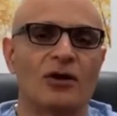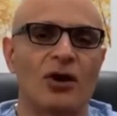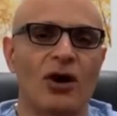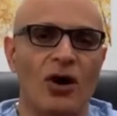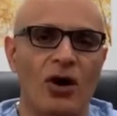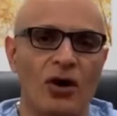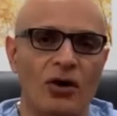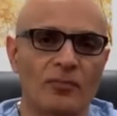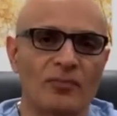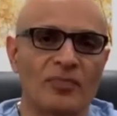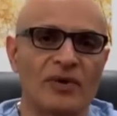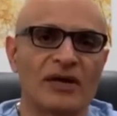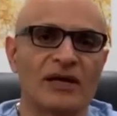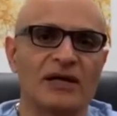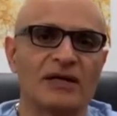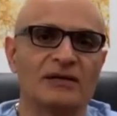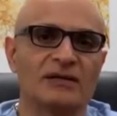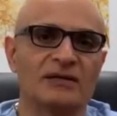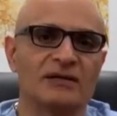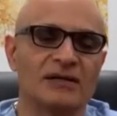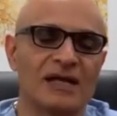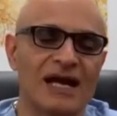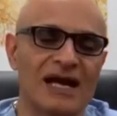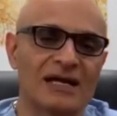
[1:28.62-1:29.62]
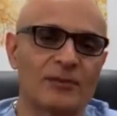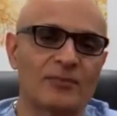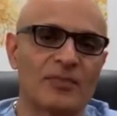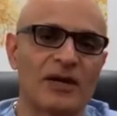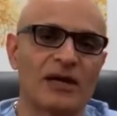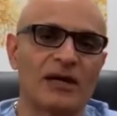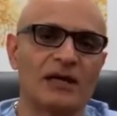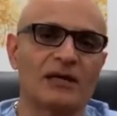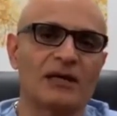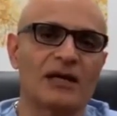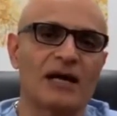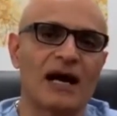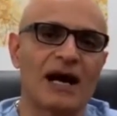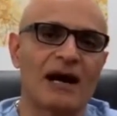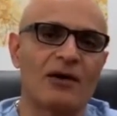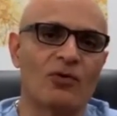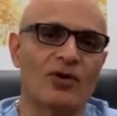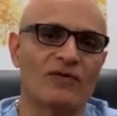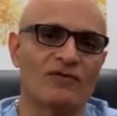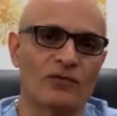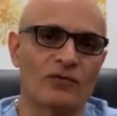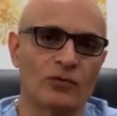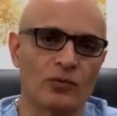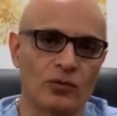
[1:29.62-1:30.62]
arm pain and neck pain.
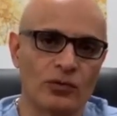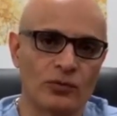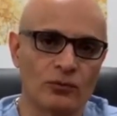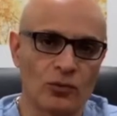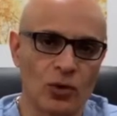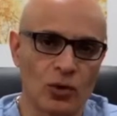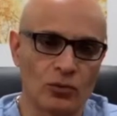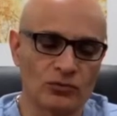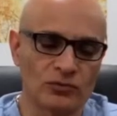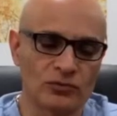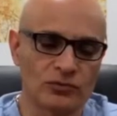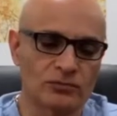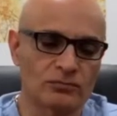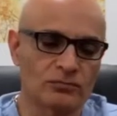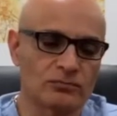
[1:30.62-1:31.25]
However, we won't